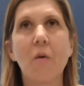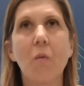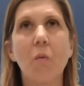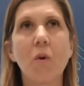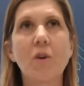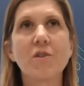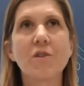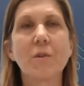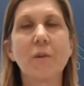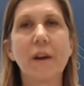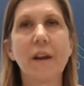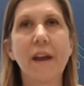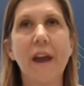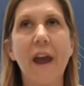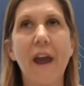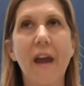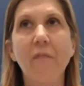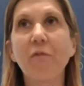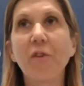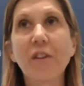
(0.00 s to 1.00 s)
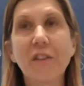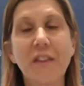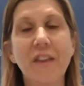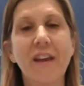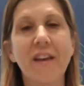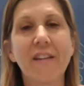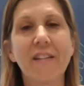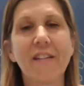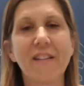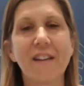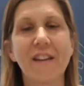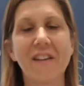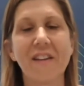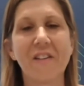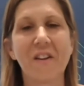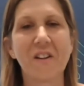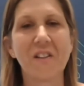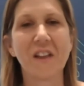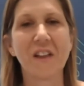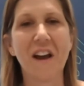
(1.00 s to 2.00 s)
We're doing everything in
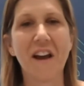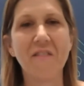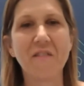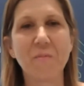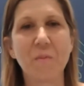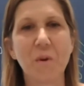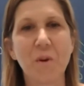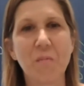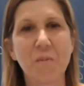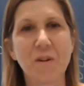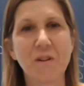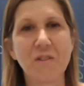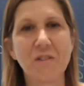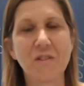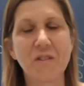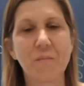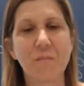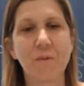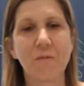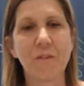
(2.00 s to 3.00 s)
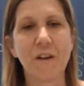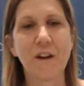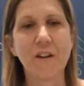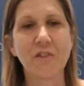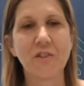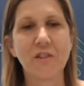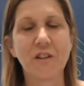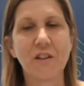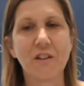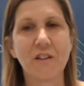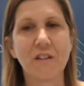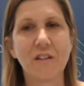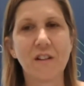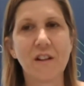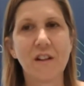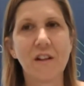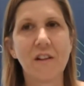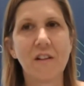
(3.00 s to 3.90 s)
our lives, both personal and professional,